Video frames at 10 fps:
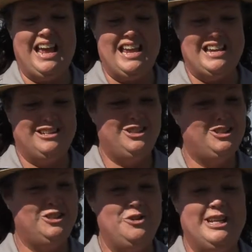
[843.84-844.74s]

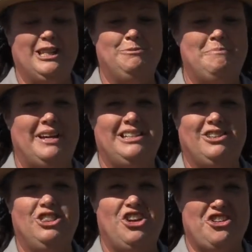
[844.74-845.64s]
and doing as much
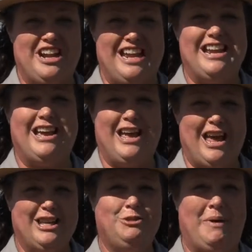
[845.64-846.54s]
learning
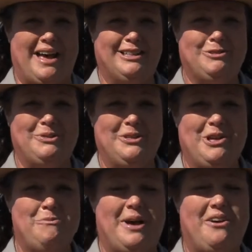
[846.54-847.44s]
as possible
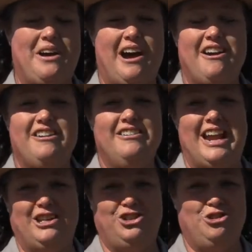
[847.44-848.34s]
about our
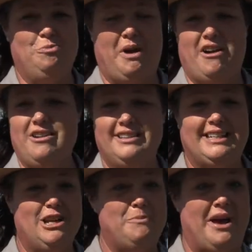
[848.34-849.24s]
national parks
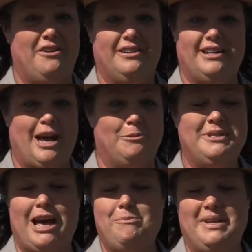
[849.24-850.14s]
and about
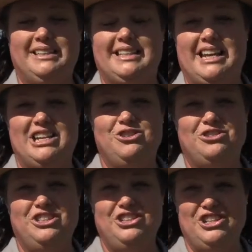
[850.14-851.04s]
topics that
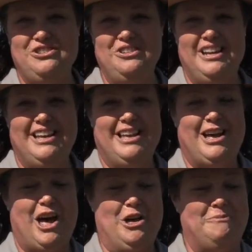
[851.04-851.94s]
interest you.
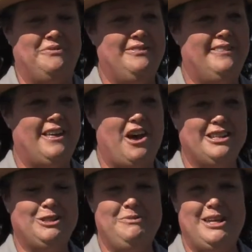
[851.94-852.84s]
The
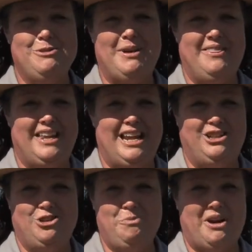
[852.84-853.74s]
awesome thing about the
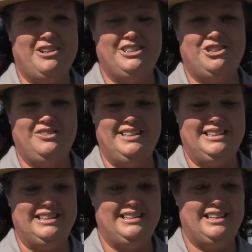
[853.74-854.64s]
National Park Service
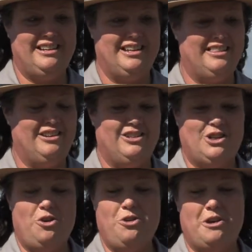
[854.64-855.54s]
is that there's
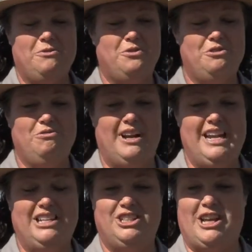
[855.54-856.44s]
a full
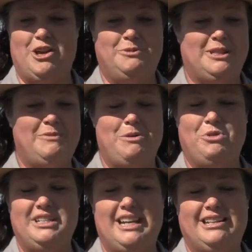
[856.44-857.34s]
range, some that
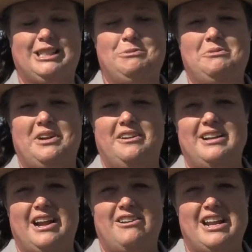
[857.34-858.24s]
protect some of our
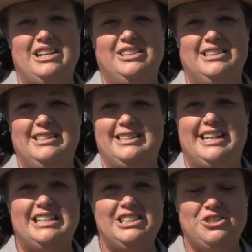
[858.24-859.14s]
nation's
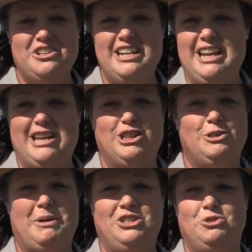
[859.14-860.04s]
history and
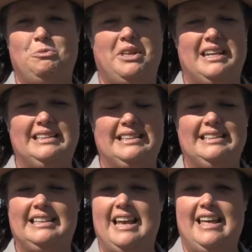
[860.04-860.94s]
special
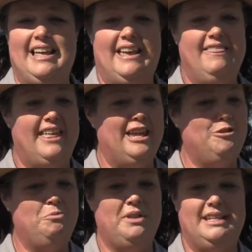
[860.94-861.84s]
places, and
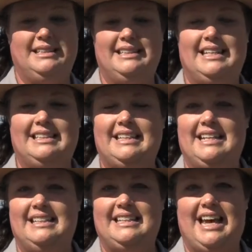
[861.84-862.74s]
then places that set
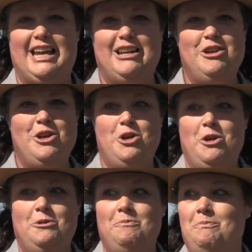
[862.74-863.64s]
aside
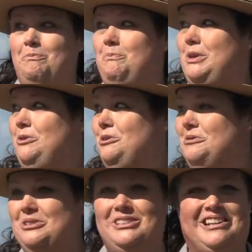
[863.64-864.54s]

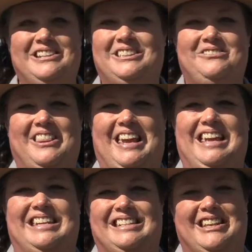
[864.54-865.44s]
beautiful chunks of
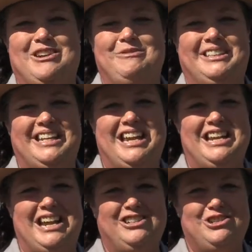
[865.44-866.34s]
land like Biscayne
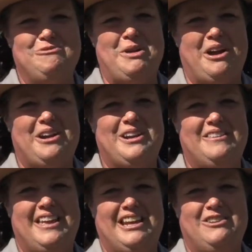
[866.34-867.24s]
National Park
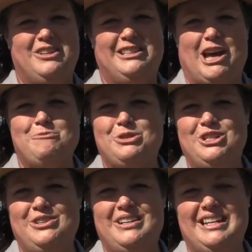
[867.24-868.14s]
that give us
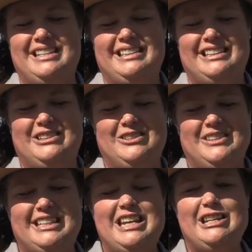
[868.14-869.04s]
opportunities to
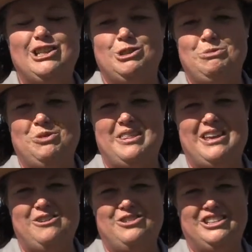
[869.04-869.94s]
see and explore
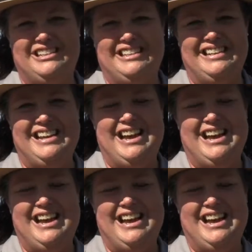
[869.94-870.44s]
the ocean.